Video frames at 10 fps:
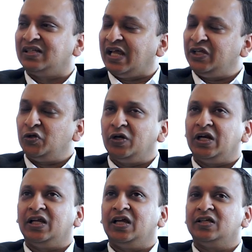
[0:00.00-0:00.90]
Thank you,
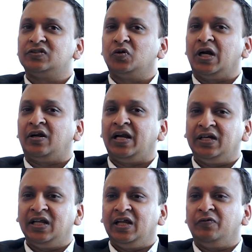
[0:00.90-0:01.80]
Enrique. So at
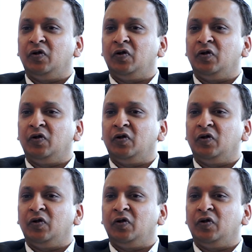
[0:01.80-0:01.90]
RateGain,